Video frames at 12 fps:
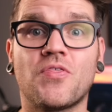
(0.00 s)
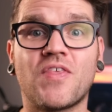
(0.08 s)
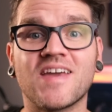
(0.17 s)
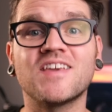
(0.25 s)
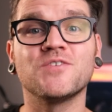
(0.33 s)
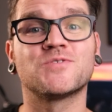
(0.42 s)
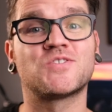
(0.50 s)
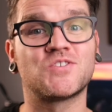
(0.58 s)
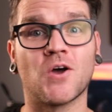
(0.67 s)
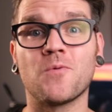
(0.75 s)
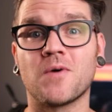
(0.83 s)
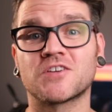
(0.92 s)
Thank you
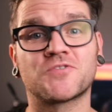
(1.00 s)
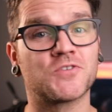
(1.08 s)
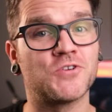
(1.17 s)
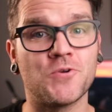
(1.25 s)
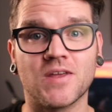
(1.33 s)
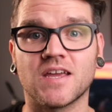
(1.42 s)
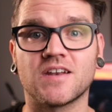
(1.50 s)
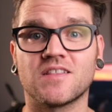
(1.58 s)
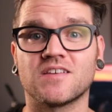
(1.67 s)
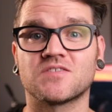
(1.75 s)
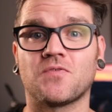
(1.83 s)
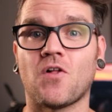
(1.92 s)
so much for tuning into
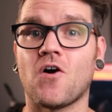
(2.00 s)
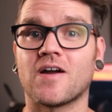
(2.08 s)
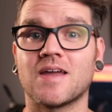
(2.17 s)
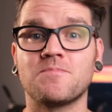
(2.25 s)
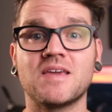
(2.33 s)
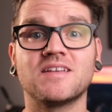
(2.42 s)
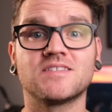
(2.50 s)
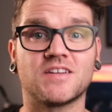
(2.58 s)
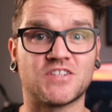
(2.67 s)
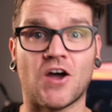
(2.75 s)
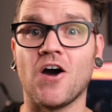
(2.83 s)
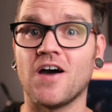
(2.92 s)
this vlog. It means a
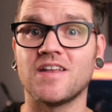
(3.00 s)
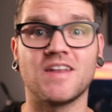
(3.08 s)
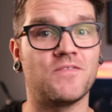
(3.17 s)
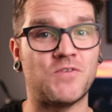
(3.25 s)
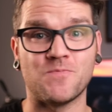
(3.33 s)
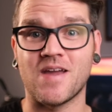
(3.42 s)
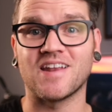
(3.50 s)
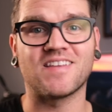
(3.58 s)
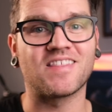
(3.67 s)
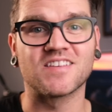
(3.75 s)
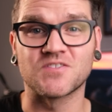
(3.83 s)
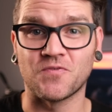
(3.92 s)
ton if you made it
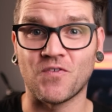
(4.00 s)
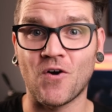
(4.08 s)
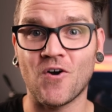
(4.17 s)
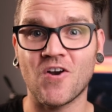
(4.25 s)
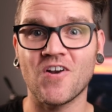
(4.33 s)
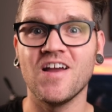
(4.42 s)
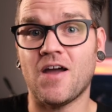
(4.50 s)
this far.